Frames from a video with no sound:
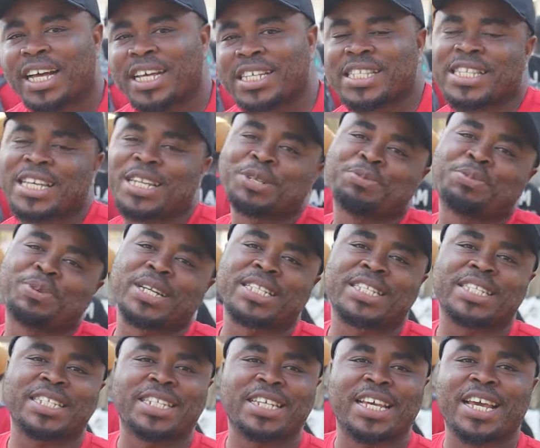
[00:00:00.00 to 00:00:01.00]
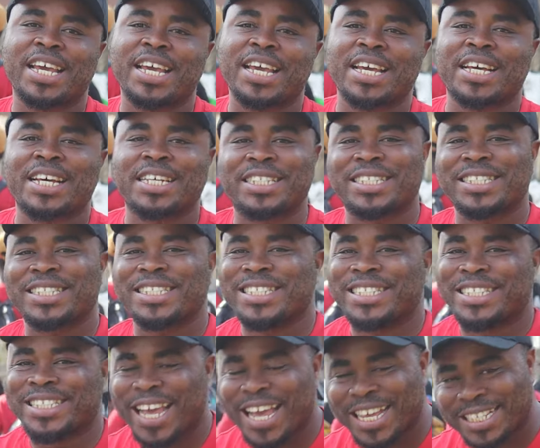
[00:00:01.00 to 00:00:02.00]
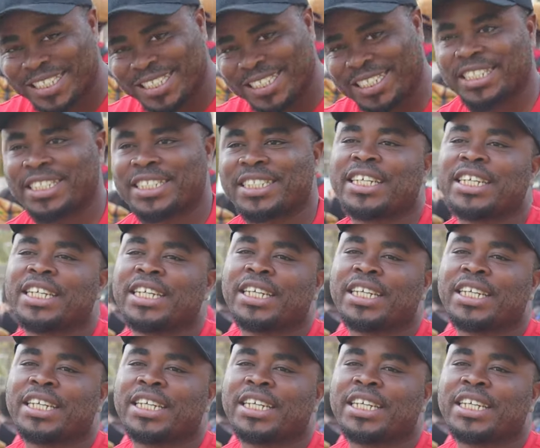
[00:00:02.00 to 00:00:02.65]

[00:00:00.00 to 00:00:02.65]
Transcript: celebrating her as a judge